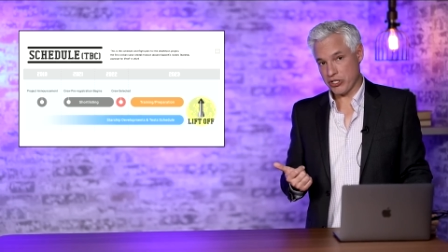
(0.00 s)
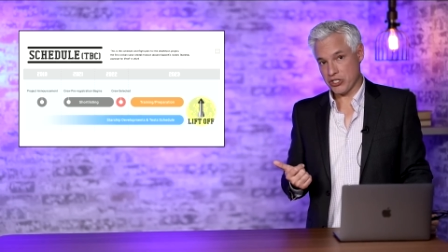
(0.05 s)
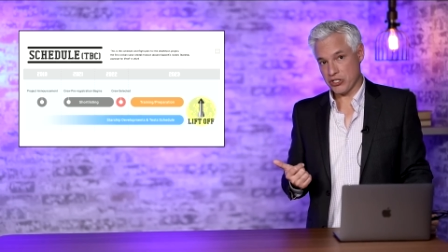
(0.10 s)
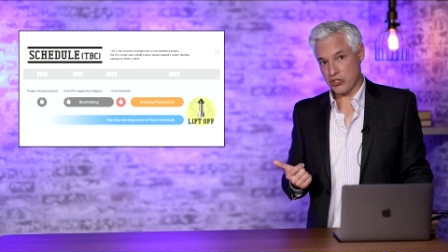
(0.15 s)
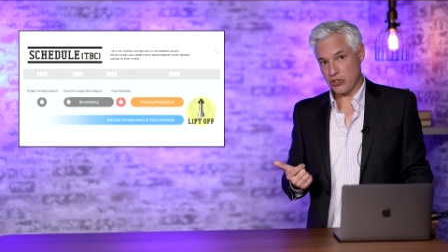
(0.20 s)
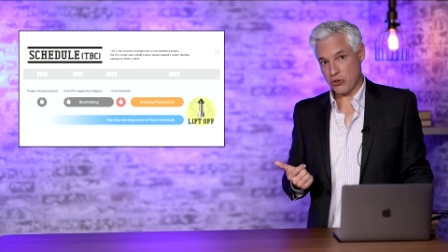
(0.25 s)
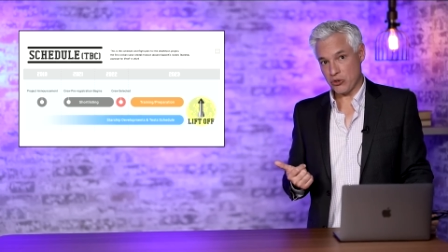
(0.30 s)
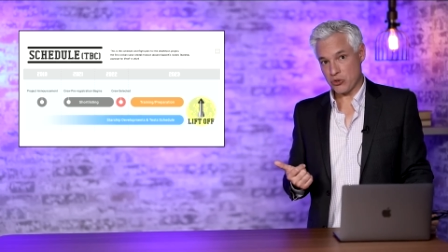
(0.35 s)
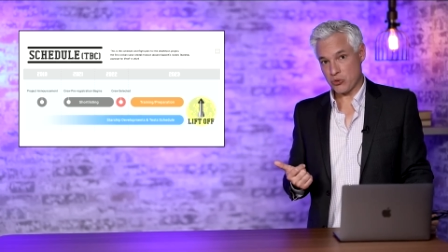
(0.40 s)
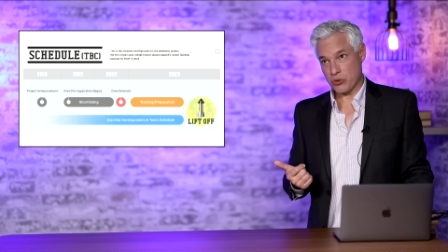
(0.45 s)
to
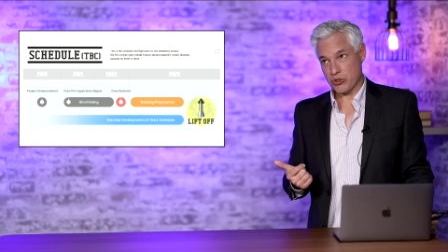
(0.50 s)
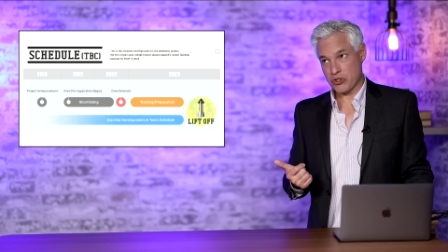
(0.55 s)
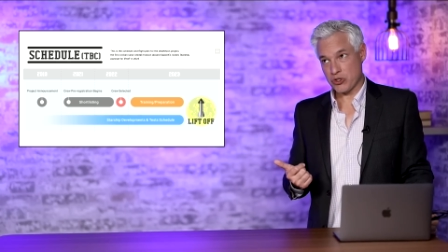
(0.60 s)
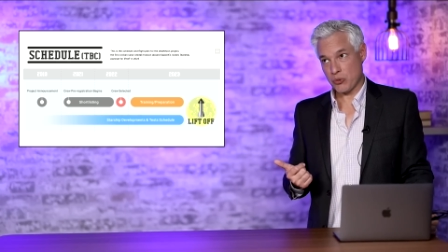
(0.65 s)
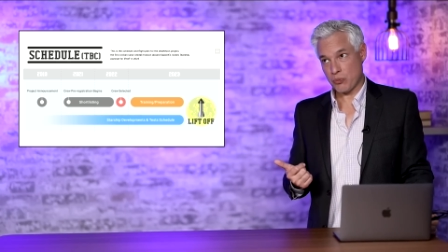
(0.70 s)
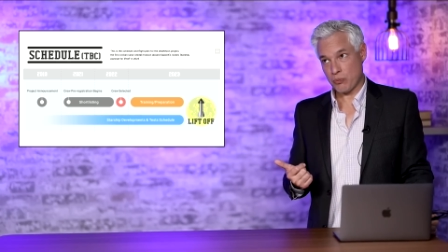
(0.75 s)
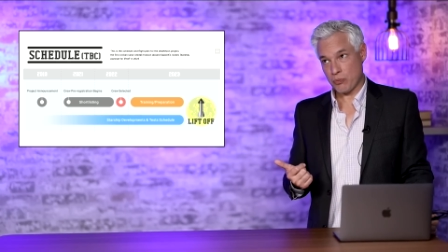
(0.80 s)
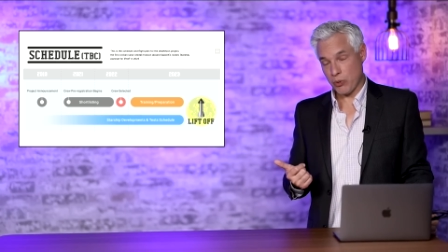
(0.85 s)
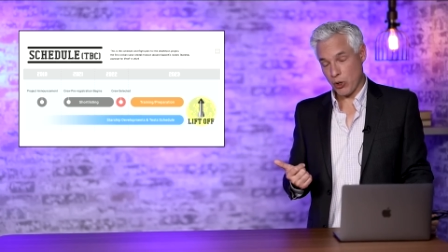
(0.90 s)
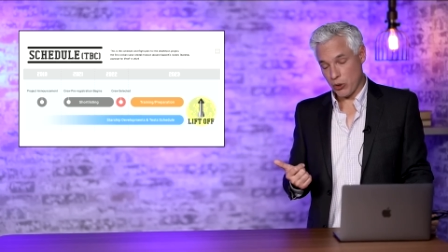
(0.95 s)
use was
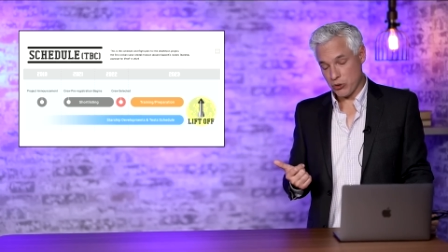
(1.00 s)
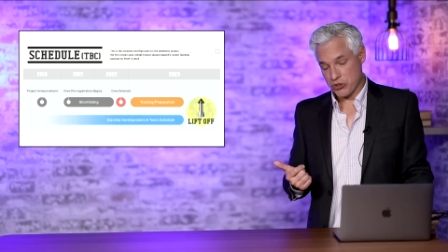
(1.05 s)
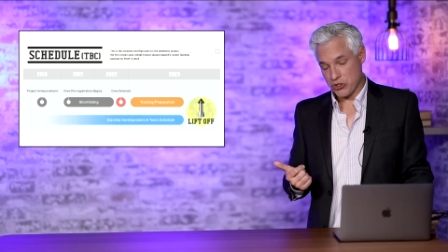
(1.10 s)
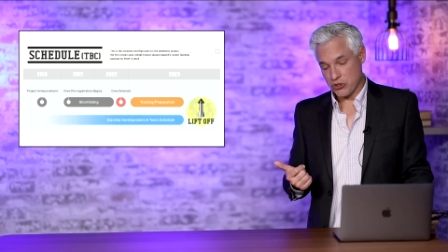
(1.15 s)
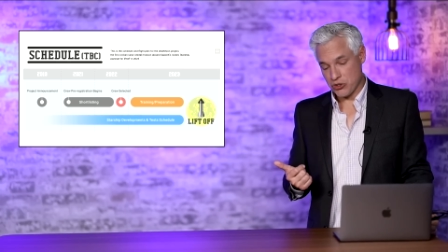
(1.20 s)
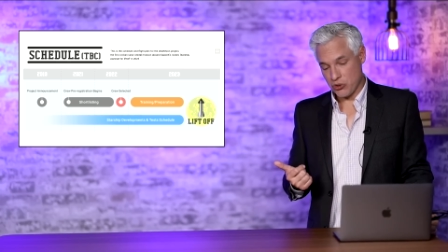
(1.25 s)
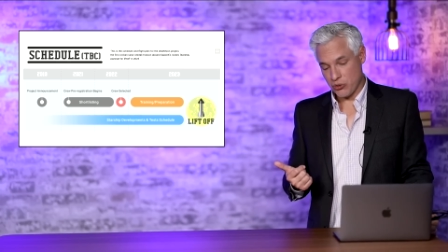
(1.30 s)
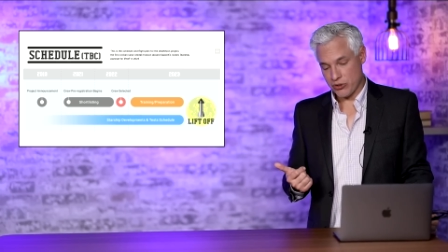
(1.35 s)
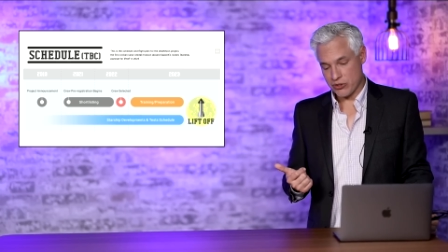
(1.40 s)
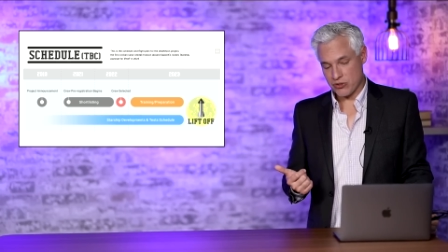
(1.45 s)
supposed to
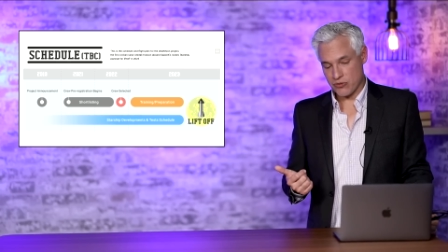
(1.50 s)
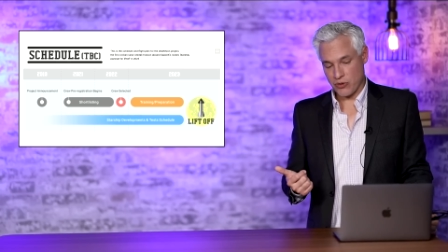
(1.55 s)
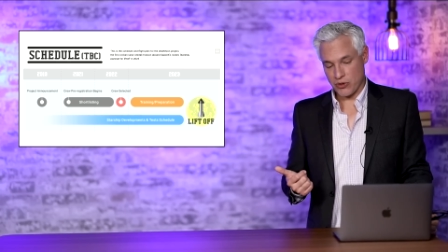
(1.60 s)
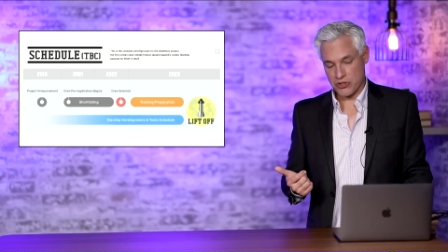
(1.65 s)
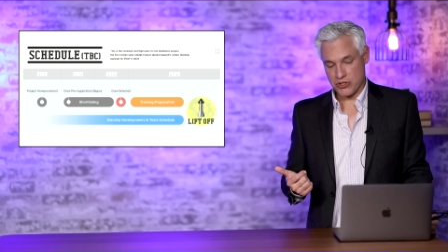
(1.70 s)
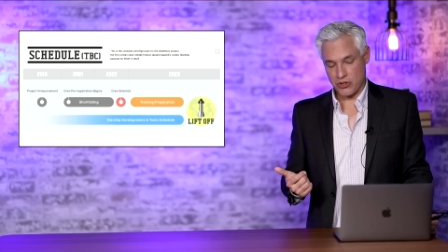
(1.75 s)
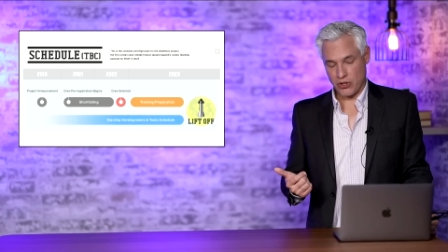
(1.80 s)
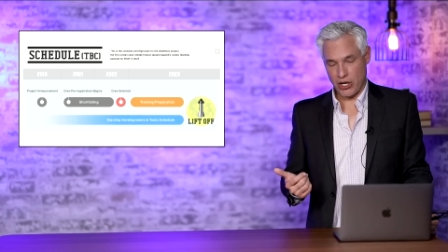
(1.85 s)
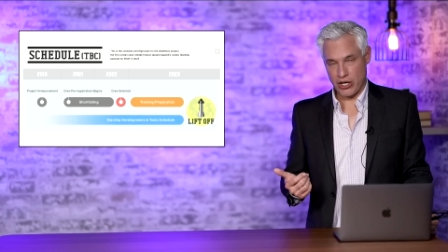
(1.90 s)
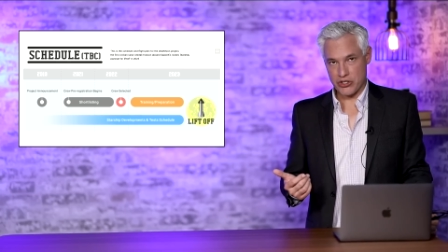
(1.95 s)
do its
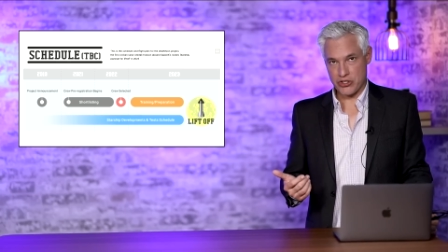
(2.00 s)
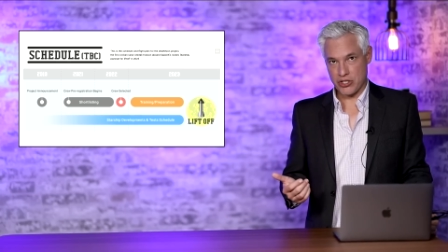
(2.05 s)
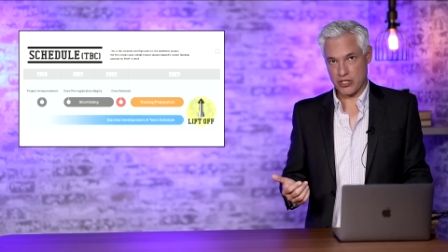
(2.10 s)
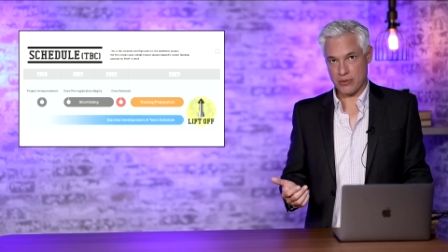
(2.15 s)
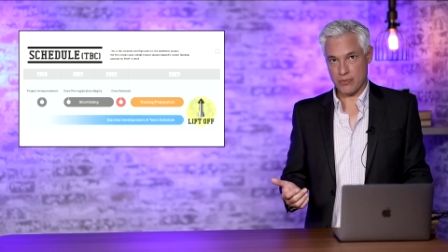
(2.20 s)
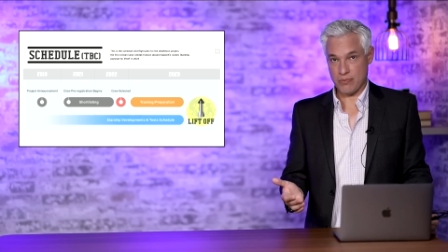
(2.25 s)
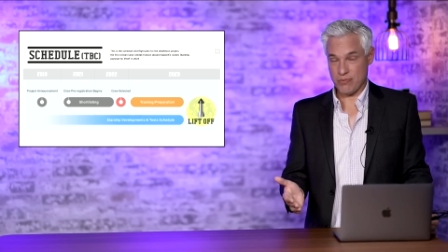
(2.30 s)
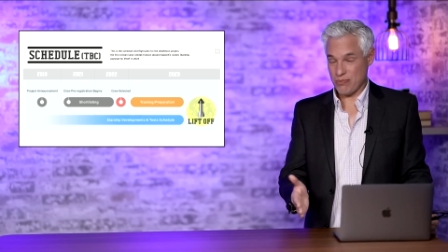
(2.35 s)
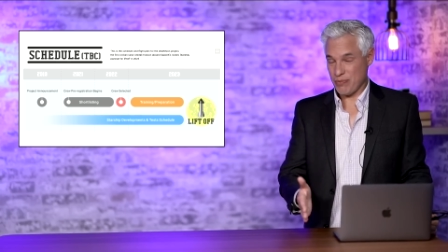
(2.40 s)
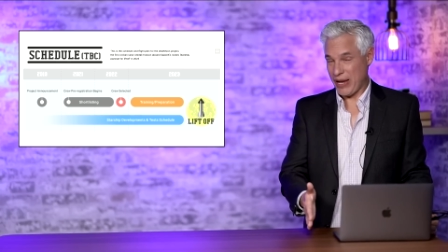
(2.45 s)
first launch
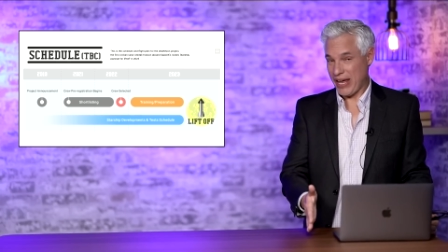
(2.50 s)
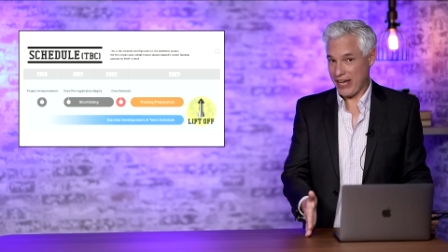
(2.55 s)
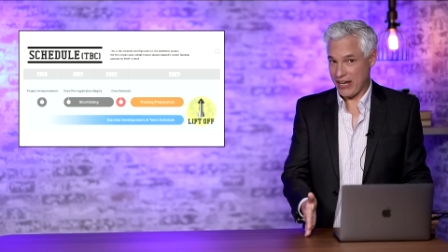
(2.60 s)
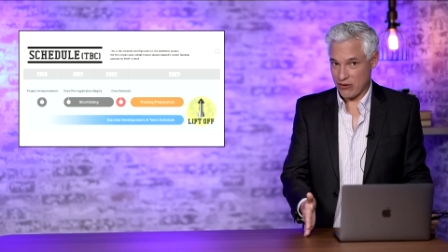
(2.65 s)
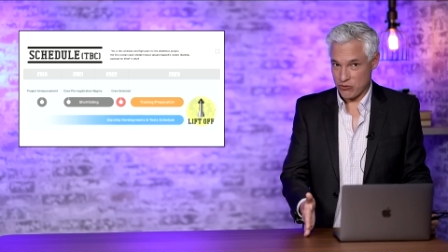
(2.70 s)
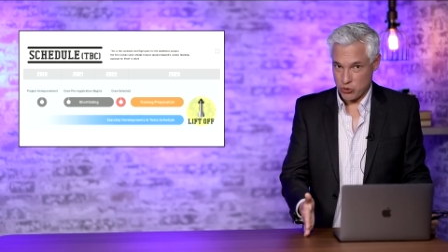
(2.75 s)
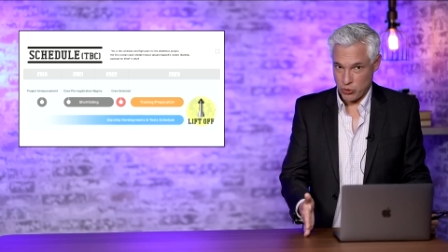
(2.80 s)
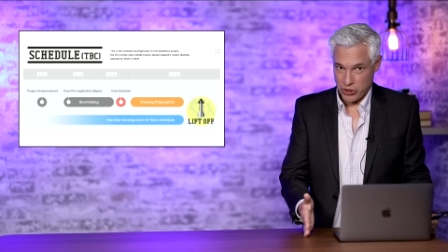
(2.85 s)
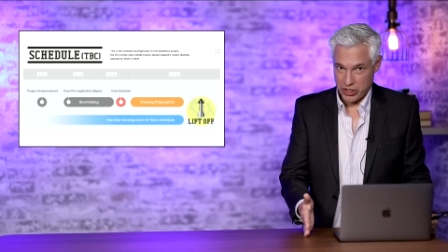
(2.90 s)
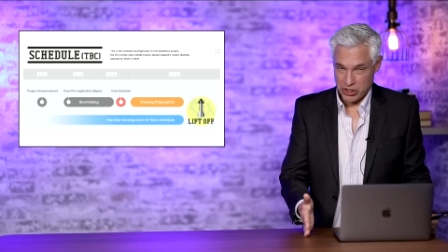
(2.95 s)
in May
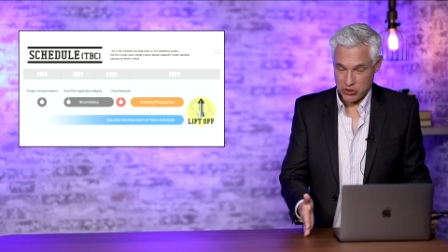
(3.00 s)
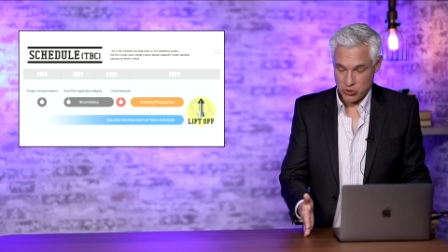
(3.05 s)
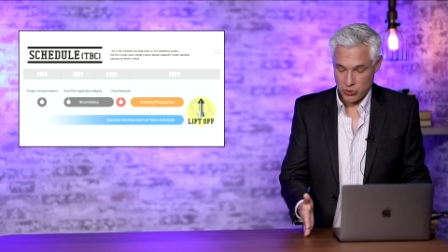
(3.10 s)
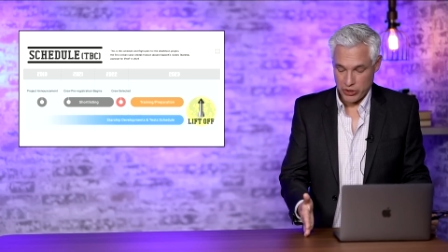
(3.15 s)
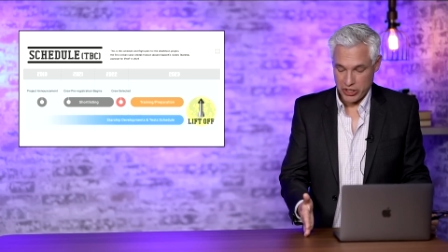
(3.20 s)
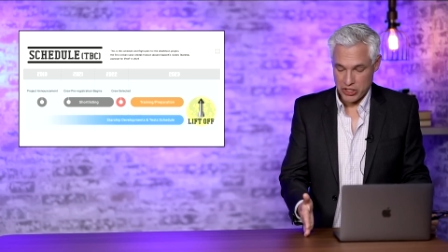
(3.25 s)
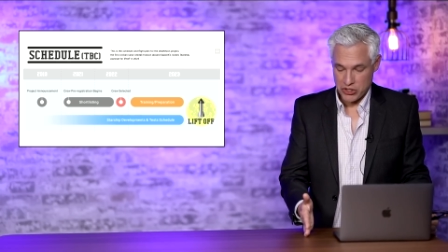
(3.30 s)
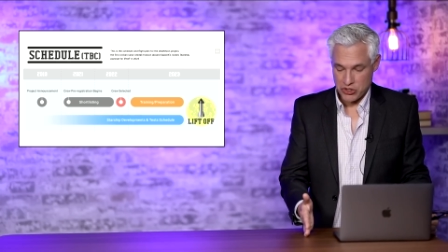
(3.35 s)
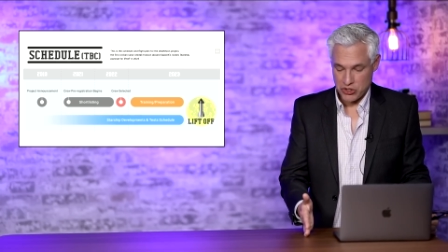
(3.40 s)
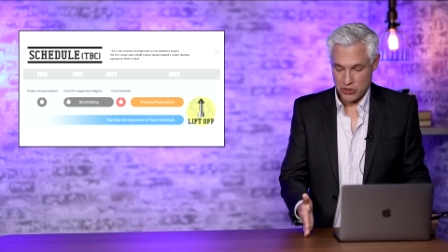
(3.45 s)
of
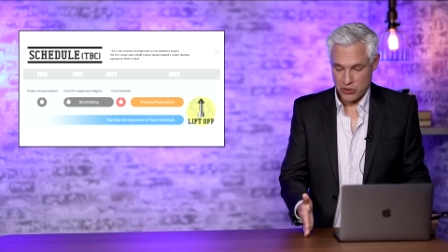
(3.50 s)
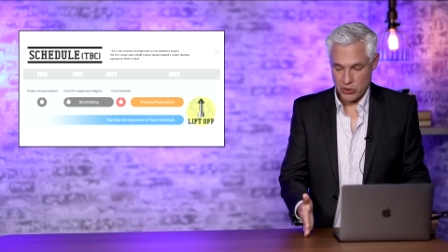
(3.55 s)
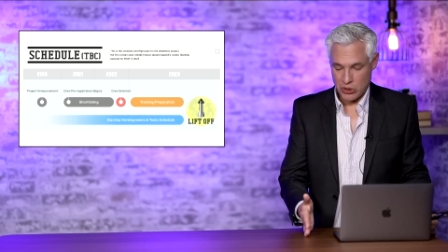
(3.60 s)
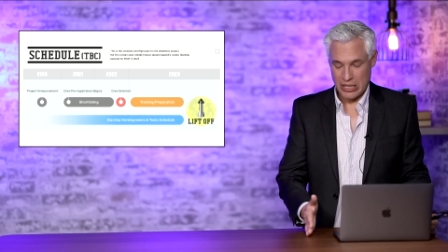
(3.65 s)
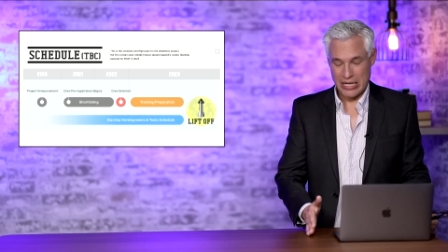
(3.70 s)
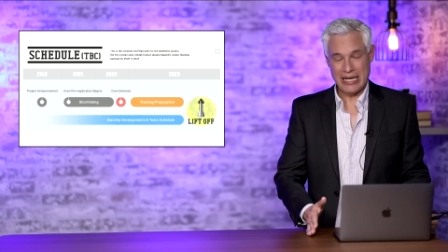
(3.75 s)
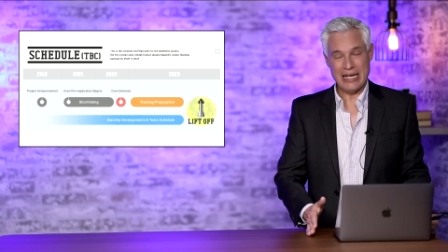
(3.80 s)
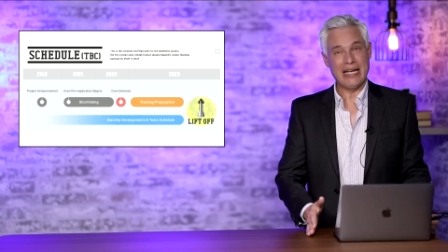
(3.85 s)
2022